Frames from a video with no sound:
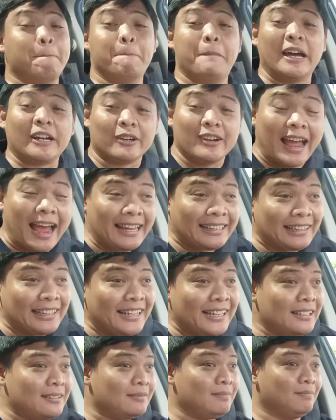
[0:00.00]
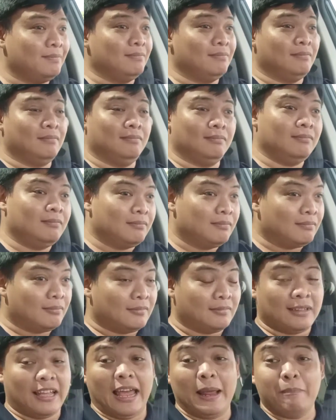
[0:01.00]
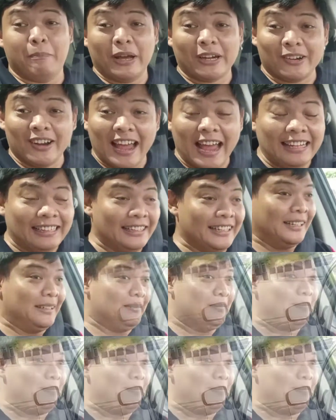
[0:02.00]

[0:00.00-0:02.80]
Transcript: better handling, and better handling